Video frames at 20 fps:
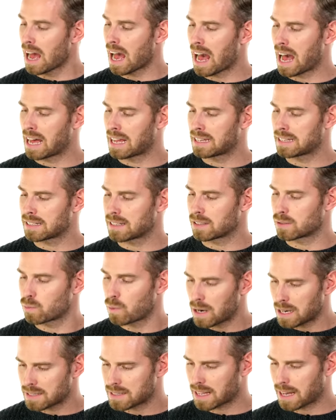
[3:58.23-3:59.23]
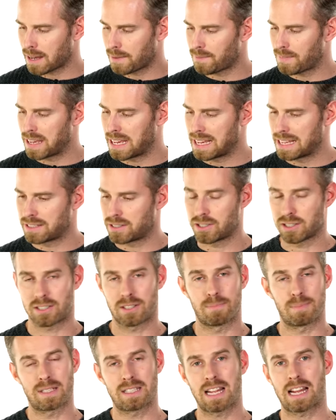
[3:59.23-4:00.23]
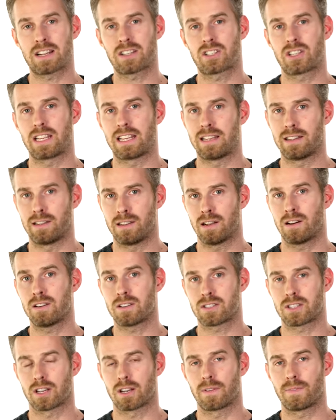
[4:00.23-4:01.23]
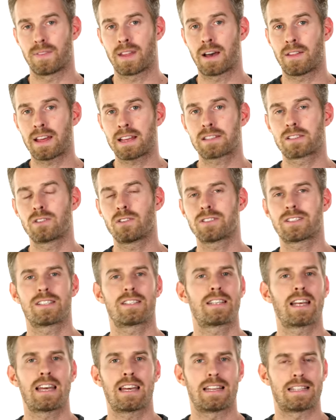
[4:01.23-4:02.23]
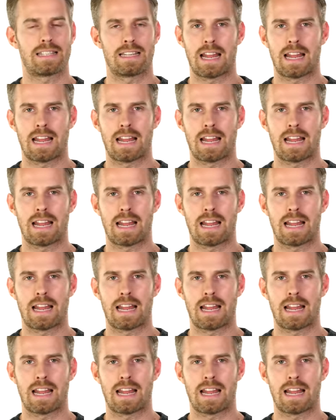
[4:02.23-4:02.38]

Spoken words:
And as well as that, it is just substantially larger. Now, that's not to say it's